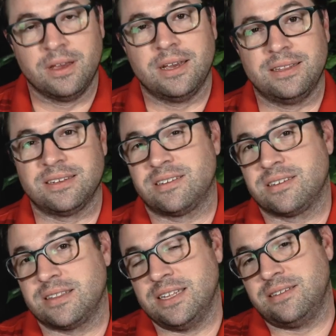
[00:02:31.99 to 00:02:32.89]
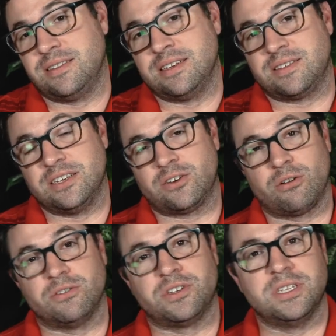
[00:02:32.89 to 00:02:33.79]
And this then
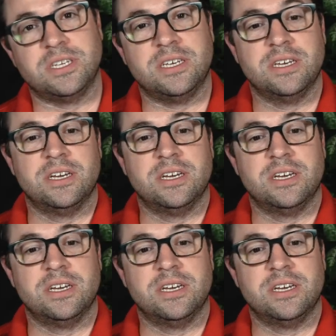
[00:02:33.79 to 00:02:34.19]
turns to the